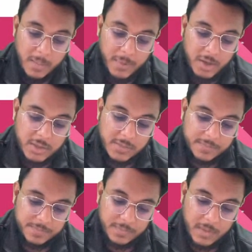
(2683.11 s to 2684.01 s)
because
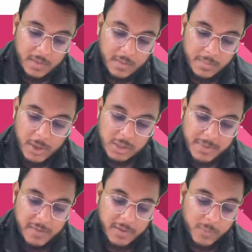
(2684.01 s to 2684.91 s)
because
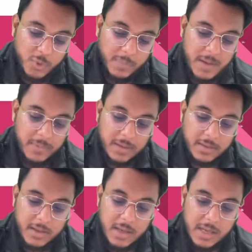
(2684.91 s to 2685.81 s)
many of the poor people,
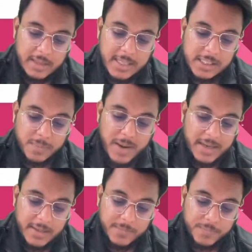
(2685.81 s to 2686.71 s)
they
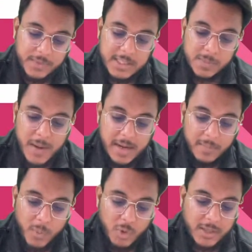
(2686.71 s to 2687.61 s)
spend
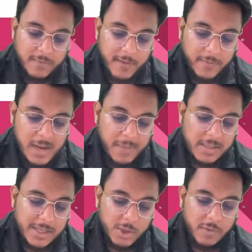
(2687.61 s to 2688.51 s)
more than
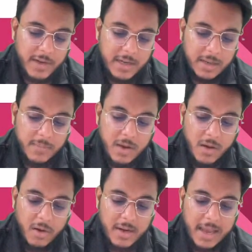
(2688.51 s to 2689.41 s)
50% of income
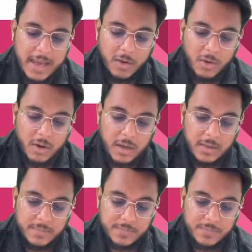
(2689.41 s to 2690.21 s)
on alcohol.